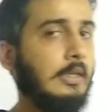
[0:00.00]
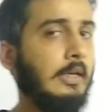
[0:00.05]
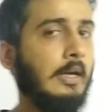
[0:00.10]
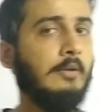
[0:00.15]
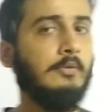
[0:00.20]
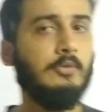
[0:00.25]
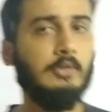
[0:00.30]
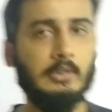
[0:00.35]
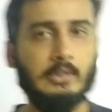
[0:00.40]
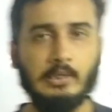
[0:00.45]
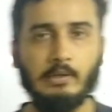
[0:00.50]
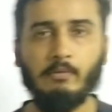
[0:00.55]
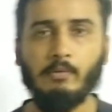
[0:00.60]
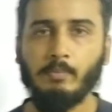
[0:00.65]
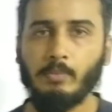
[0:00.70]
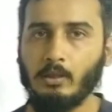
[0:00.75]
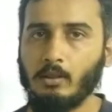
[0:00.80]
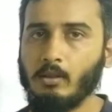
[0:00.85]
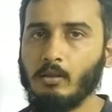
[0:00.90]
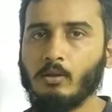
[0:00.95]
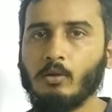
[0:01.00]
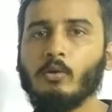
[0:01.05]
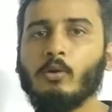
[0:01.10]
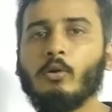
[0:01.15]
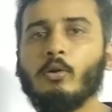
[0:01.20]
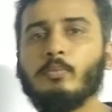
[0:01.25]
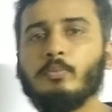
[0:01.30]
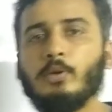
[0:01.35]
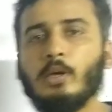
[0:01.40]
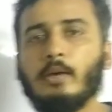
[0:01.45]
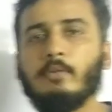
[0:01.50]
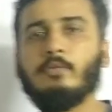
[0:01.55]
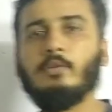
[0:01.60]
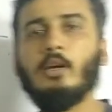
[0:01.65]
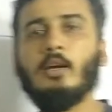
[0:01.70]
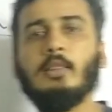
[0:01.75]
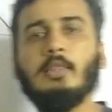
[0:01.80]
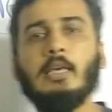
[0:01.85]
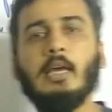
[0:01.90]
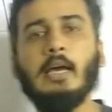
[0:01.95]
accounts receivable. Hope you have
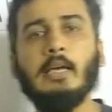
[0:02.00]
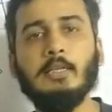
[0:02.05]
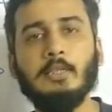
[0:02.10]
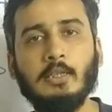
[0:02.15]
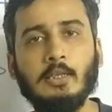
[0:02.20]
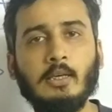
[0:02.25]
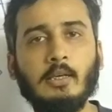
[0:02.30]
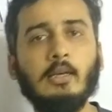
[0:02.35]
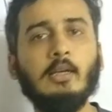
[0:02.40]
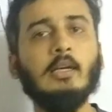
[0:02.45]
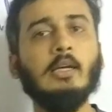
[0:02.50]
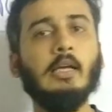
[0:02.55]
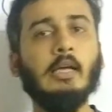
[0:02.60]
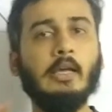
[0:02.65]
got the idea.